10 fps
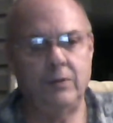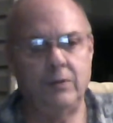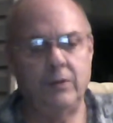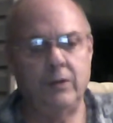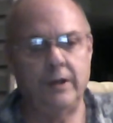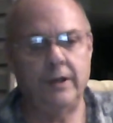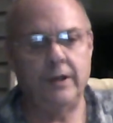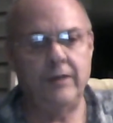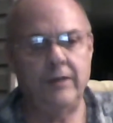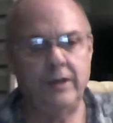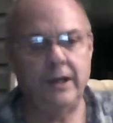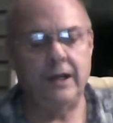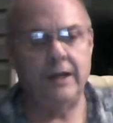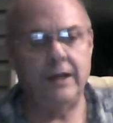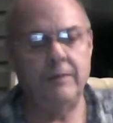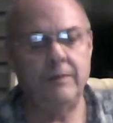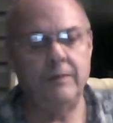with what an AV guy,